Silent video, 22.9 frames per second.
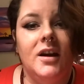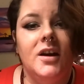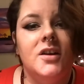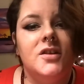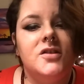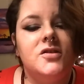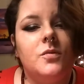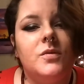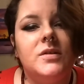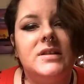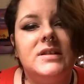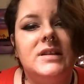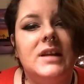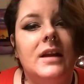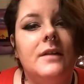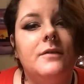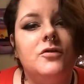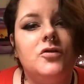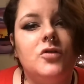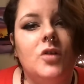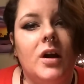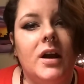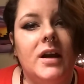So instead
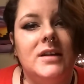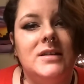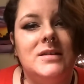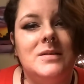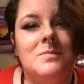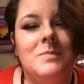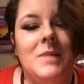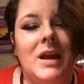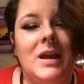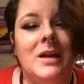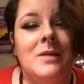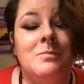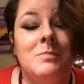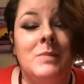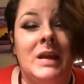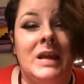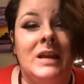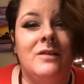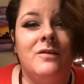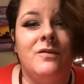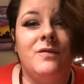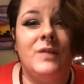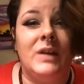of trying to make
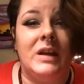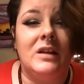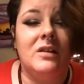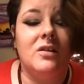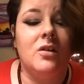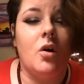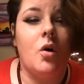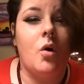men feel